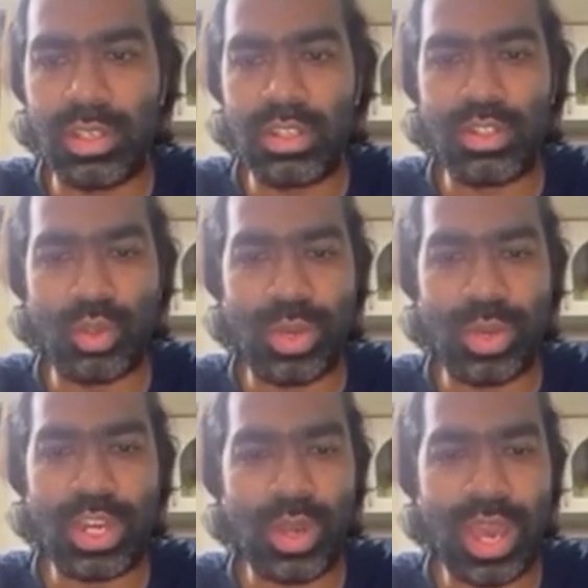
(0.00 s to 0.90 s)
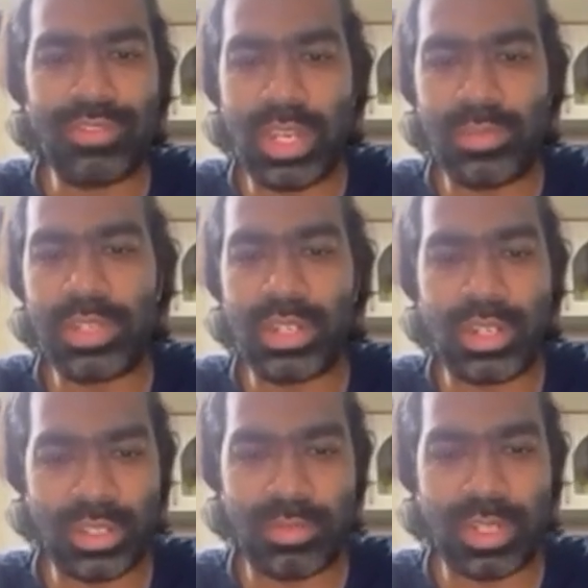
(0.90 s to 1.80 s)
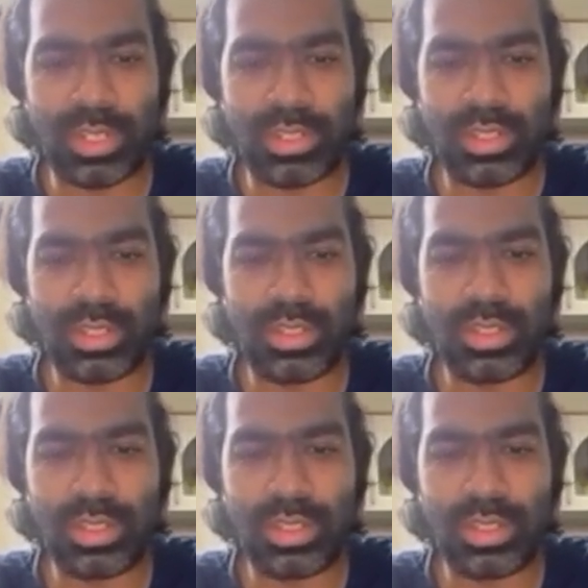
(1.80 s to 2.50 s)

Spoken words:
so where you have the leptin receptors.